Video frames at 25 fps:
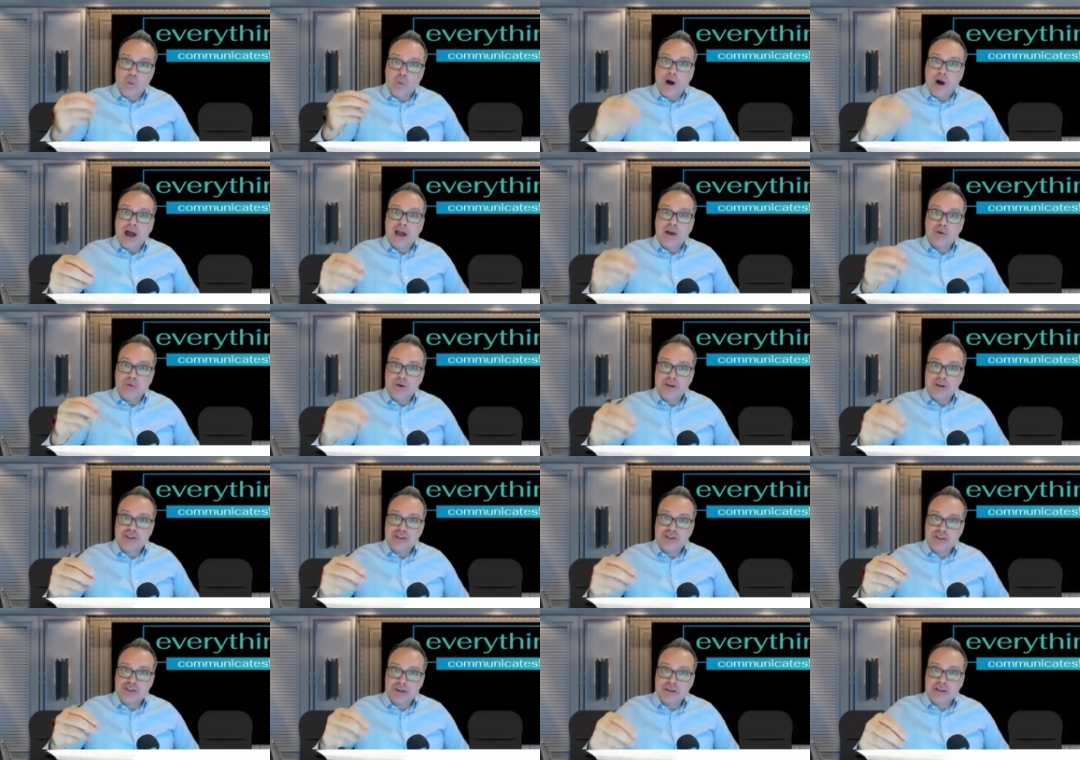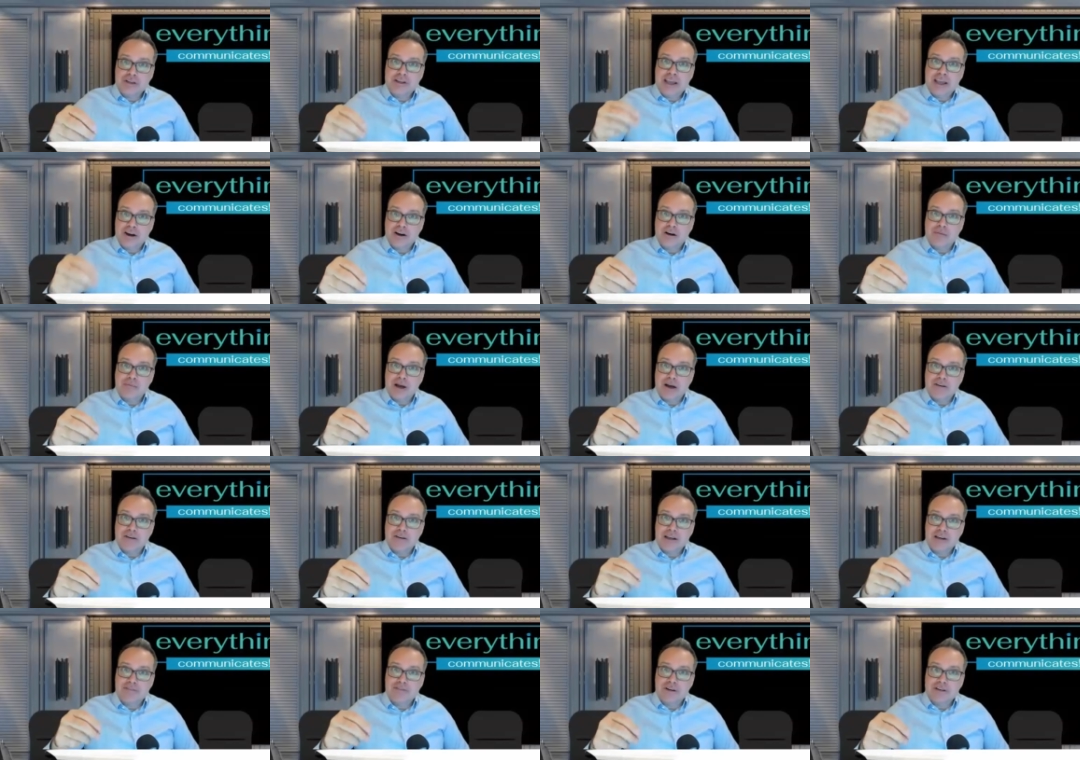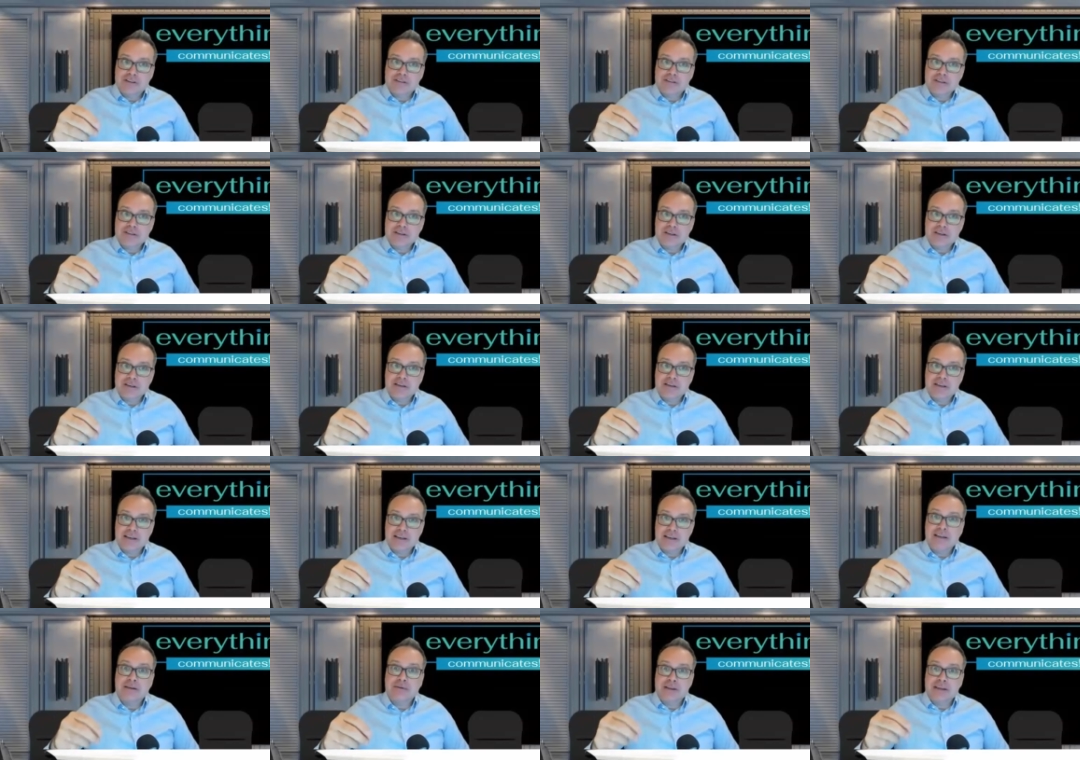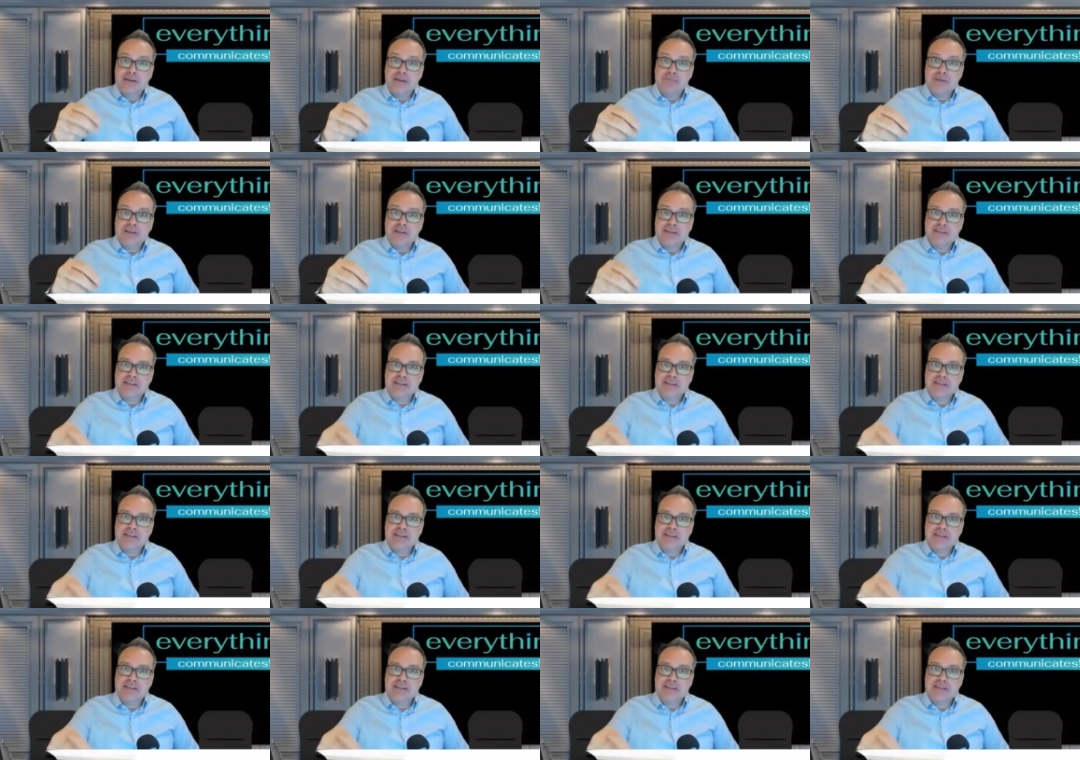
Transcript: why we should care about diversity in